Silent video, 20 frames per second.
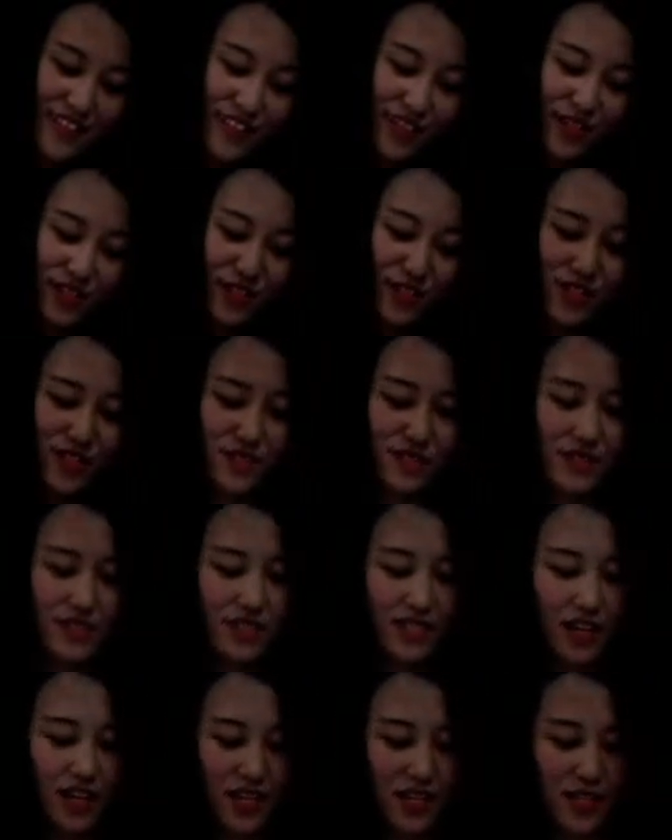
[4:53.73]
you should
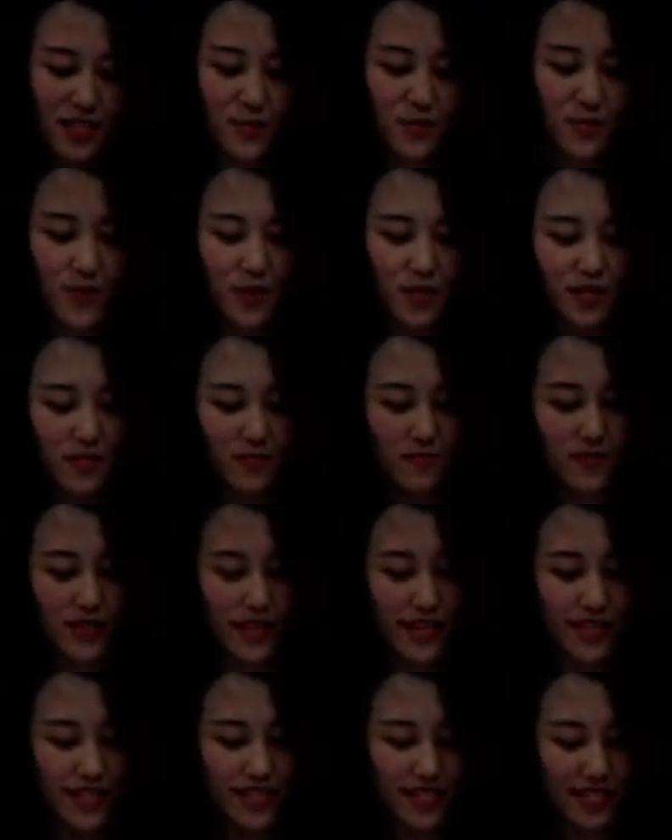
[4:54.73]
search for the
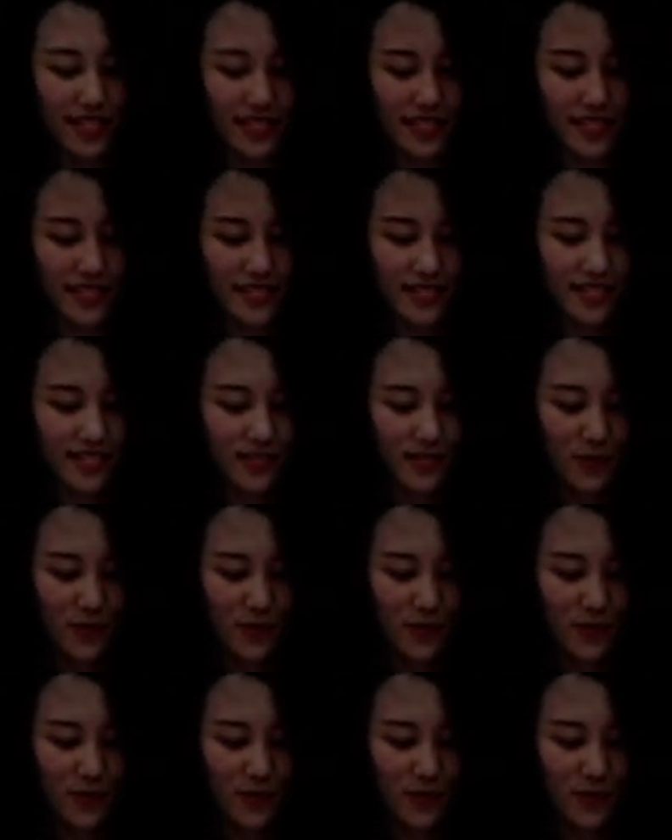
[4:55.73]
places